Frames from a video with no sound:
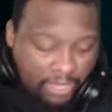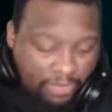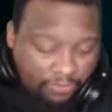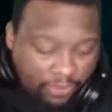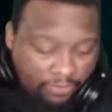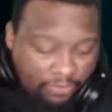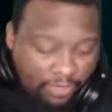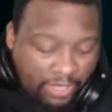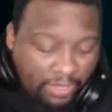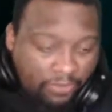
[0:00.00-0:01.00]

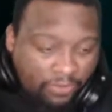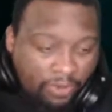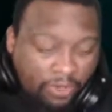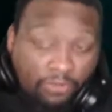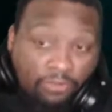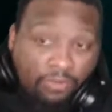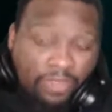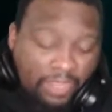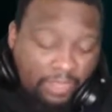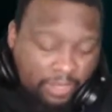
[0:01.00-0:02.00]
eventually it turned into
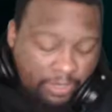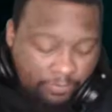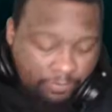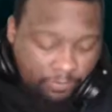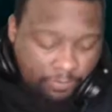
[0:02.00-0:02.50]
a um,